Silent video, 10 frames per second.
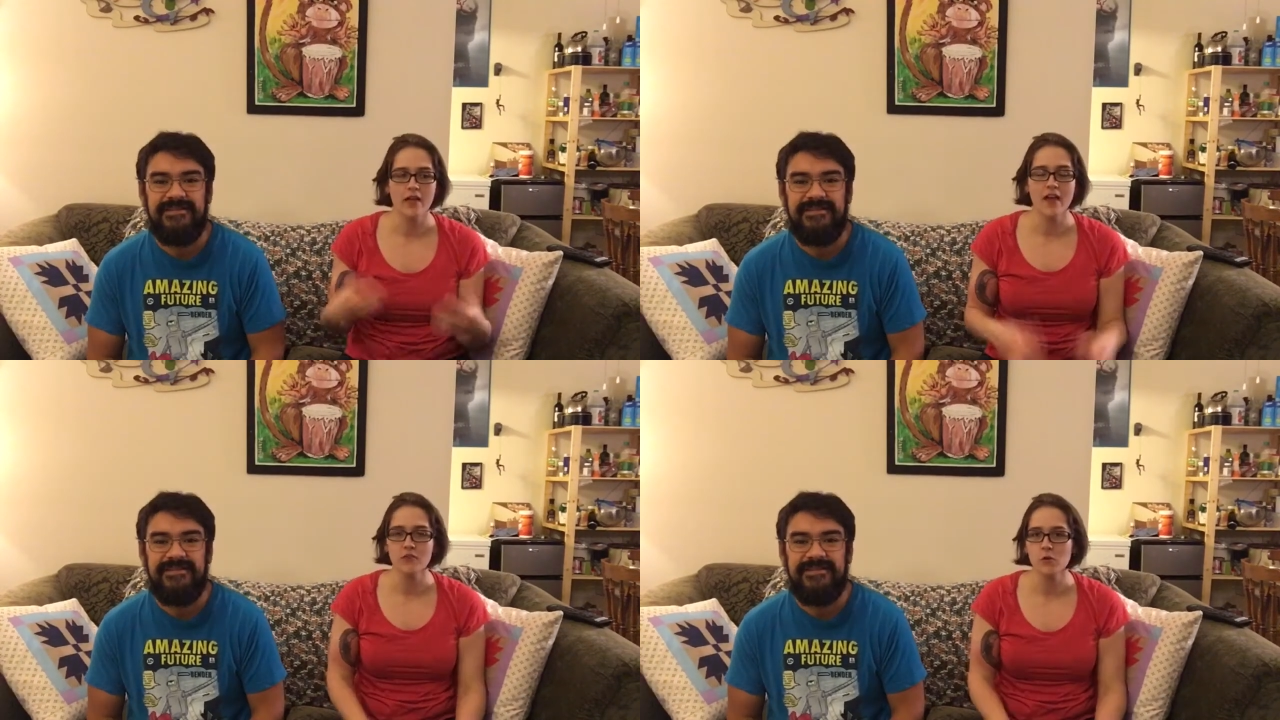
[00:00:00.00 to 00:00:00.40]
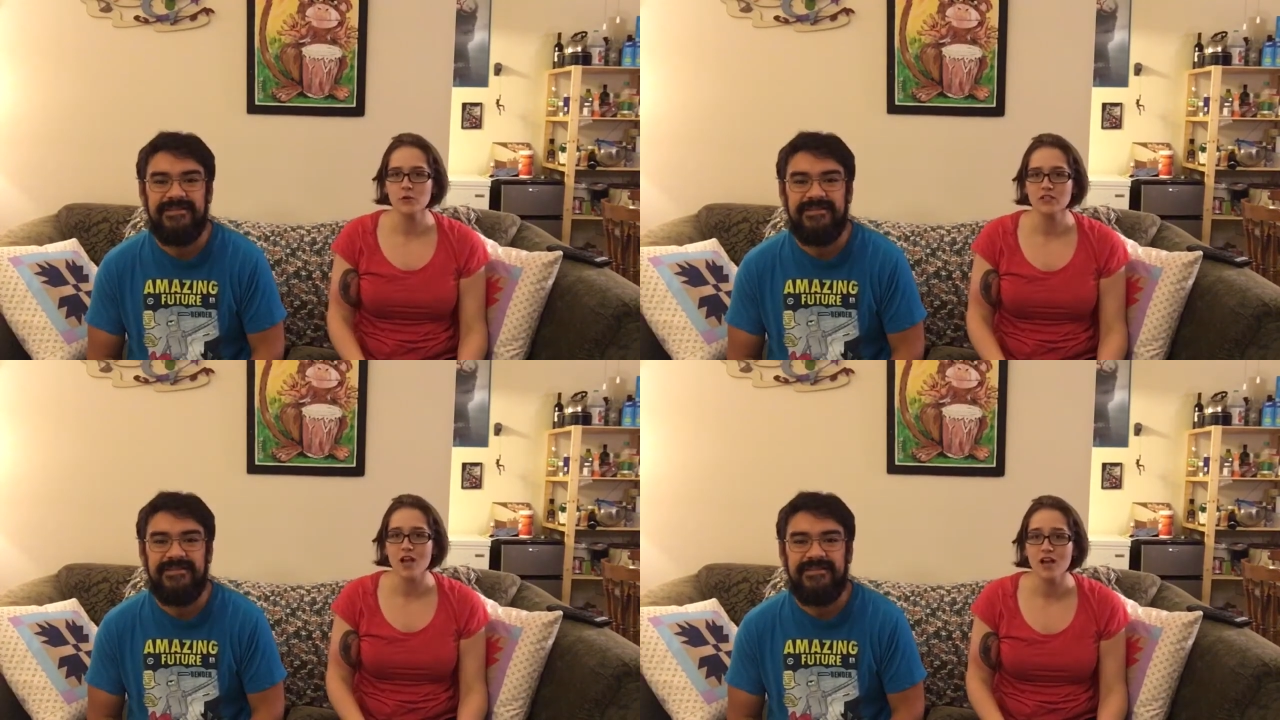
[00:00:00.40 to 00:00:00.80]
Speaker 1: Everyone
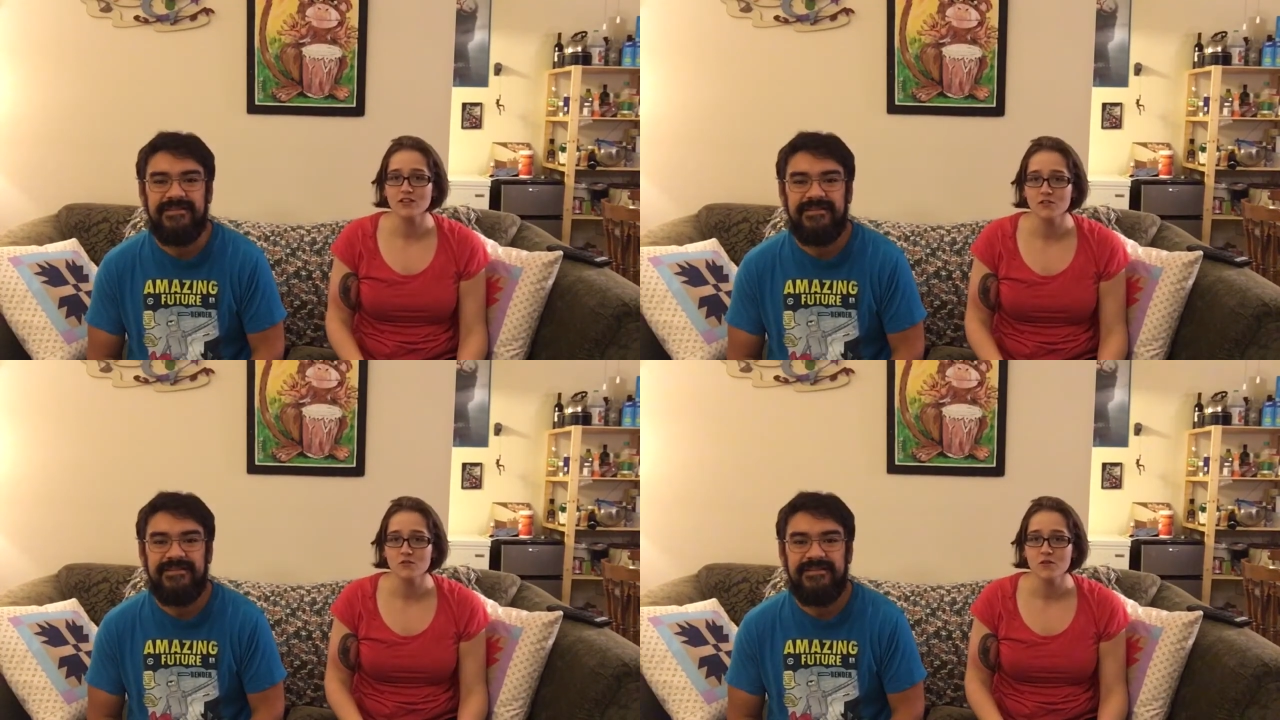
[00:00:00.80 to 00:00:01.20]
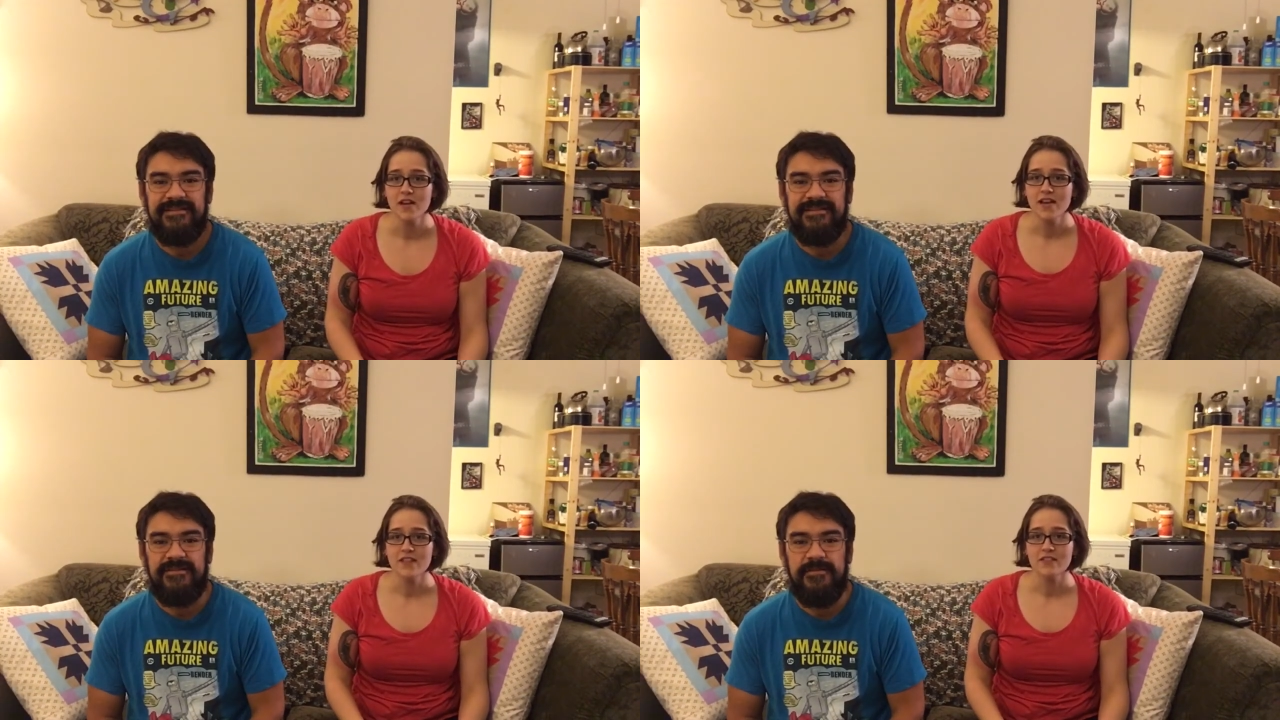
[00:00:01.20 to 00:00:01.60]
we talked to
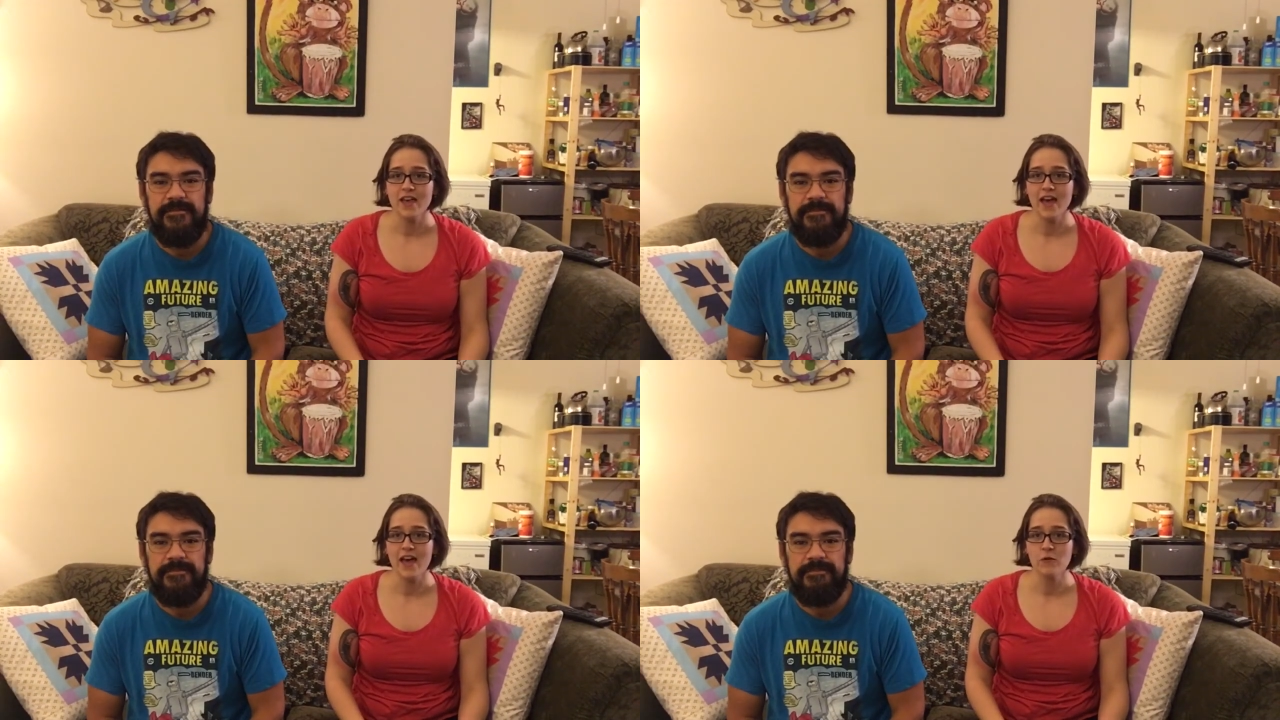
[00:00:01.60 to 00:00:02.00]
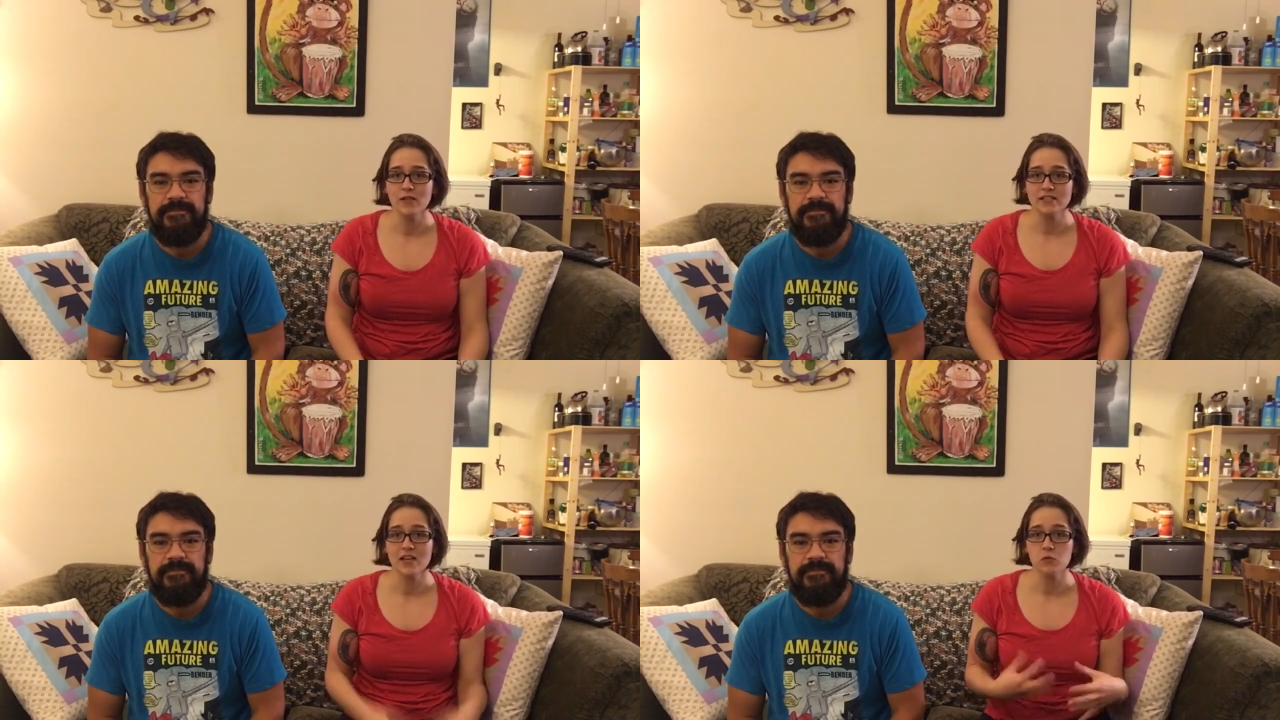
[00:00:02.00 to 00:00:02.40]
that
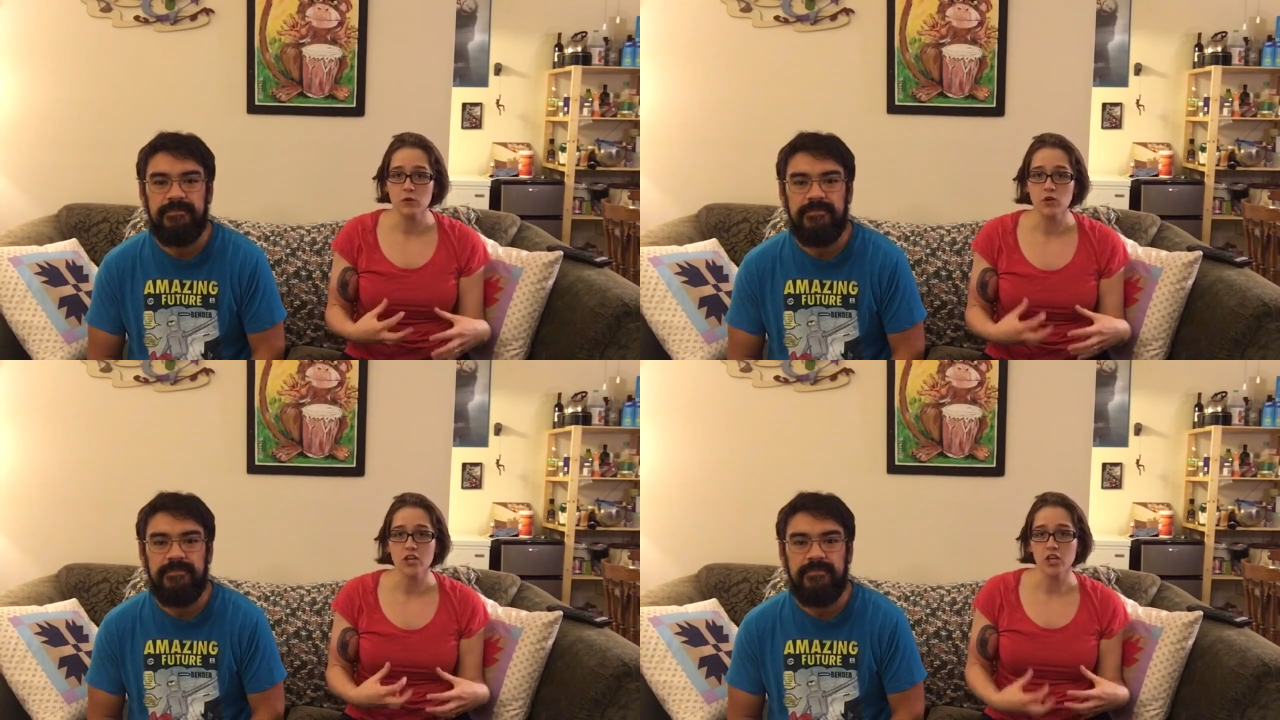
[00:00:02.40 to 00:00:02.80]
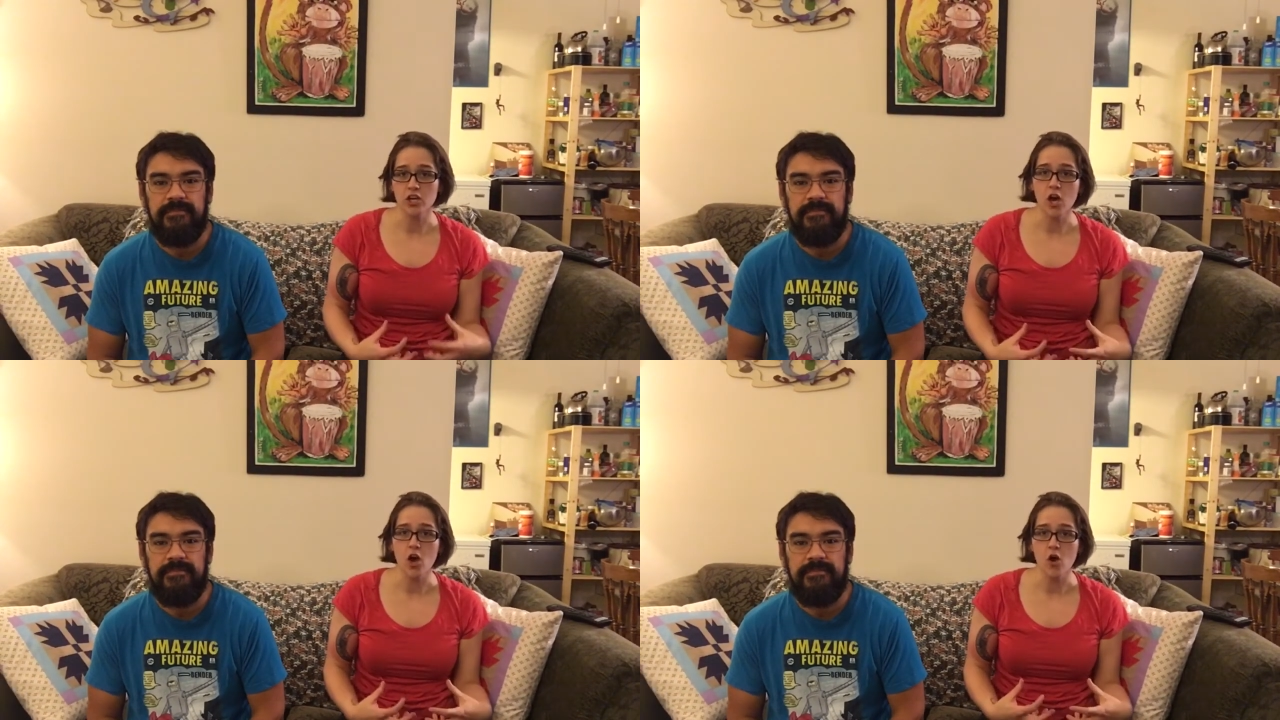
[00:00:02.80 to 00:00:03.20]
we said we were going to
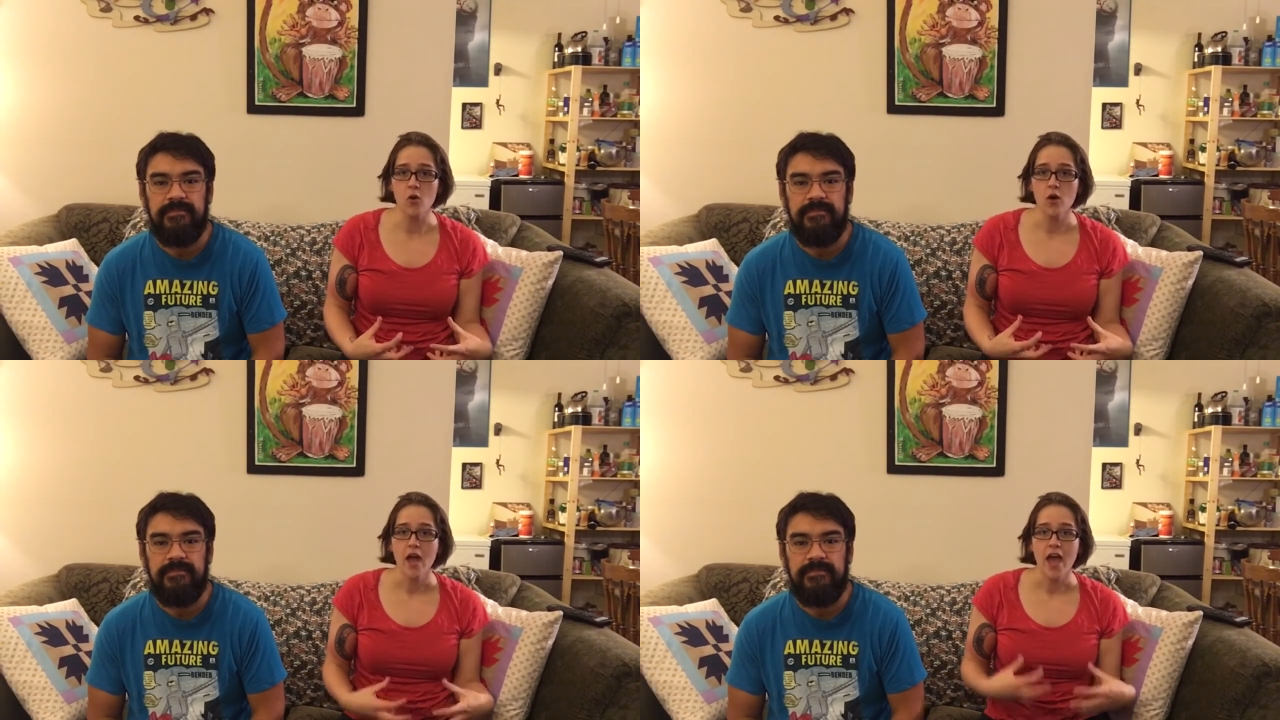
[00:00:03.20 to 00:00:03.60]
go,